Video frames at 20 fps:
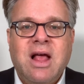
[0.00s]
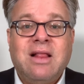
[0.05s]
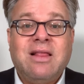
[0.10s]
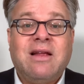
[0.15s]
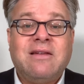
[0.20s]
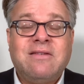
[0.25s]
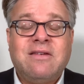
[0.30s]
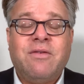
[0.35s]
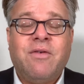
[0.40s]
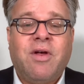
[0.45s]

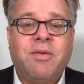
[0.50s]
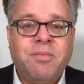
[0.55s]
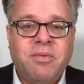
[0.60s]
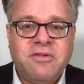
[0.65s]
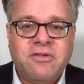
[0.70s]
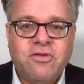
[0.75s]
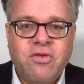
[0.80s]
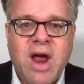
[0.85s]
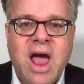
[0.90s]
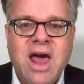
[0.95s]
Let's develop a
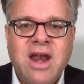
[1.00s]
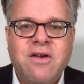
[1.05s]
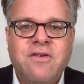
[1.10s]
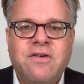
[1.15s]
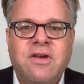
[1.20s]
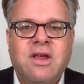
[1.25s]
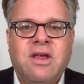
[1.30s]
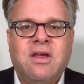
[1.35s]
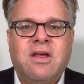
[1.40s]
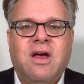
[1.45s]

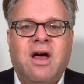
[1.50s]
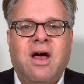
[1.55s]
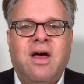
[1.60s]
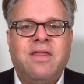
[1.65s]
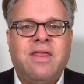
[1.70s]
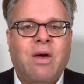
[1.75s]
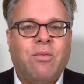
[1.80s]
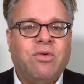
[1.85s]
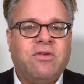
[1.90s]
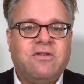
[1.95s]
strategy uh,
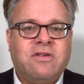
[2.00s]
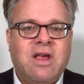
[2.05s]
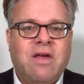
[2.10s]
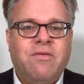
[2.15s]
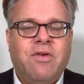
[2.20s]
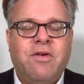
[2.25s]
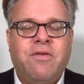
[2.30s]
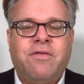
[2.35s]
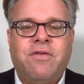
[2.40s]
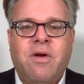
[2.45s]
that will
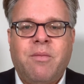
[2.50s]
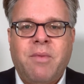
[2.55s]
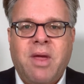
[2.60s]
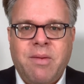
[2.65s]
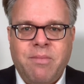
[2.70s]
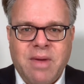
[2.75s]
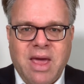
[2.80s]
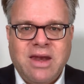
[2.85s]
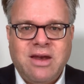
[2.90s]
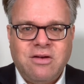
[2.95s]
save you from
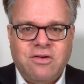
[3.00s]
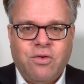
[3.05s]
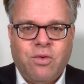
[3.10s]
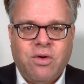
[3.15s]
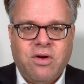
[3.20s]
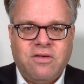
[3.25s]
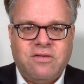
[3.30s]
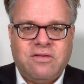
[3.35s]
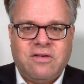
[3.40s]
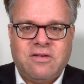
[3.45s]
a
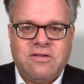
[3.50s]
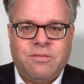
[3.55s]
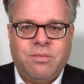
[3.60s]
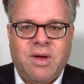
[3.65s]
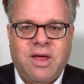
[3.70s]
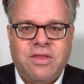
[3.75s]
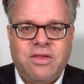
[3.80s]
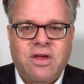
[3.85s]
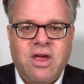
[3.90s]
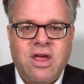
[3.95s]
mandatory six
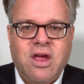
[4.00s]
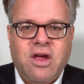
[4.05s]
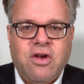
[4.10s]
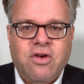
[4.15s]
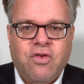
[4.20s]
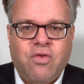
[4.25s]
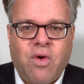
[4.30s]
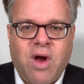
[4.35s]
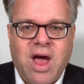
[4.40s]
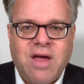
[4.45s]
month
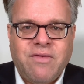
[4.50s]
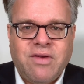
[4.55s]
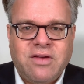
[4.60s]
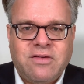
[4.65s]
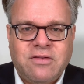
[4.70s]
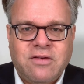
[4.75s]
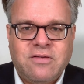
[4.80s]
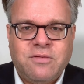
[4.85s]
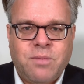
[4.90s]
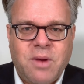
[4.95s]
driving
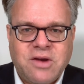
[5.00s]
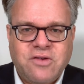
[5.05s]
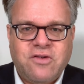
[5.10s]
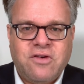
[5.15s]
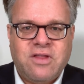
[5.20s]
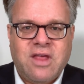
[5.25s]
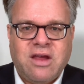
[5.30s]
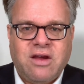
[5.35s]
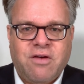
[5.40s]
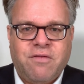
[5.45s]

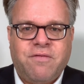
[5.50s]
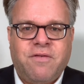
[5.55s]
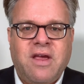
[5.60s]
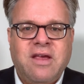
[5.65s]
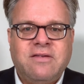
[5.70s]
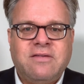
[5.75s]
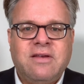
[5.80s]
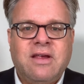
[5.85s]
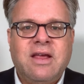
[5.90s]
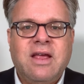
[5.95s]
suspension that you're
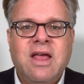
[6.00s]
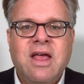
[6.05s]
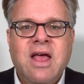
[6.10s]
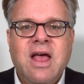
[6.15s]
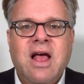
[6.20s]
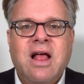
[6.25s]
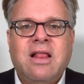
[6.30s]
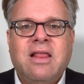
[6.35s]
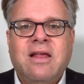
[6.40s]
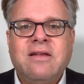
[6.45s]
facing.
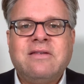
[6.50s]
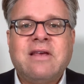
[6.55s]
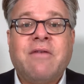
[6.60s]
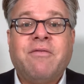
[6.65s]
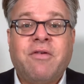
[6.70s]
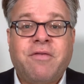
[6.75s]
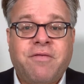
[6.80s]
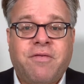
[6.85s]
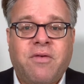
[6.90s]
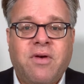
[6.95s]
Let's
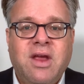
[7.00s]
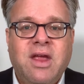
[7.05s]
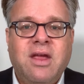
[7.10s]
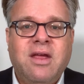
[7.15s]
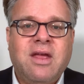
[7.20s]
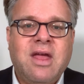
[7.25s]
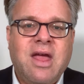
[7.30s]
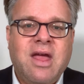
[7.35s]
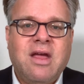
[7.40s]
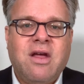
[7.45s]
have a
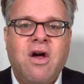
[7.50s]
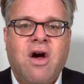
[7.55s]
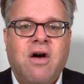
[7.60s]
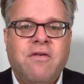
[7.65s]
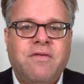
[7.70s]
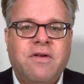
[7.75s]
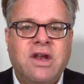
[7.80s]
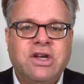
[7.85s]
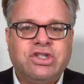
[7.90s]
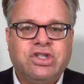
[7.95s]
free and
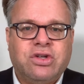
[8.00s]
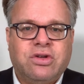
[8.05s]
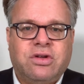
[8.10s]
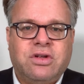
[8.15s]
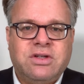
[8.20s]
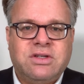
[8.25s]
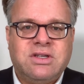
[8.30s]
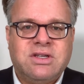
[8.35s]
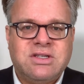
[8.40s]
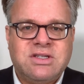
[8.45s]

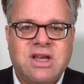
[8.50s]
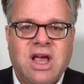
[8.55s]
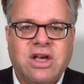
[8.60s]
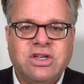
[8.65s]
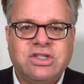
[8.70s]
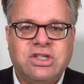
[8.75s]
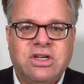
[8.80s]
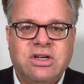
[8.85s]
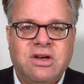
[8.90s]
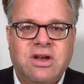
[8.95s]
confidential
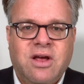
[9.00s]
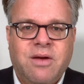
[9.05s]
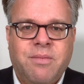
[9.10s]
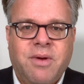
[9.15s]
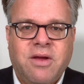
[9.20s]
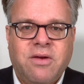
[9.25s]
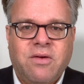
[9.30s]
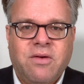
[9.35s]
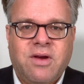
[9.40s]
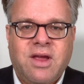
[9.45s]
discussion
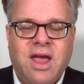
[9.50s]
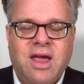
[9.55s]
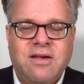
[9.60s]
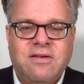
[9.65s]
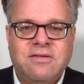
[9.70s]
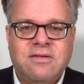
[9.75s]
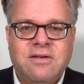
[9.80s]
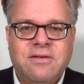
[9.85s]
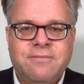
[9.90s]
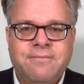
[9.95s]
about your
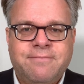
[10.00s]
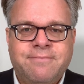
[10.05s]
case.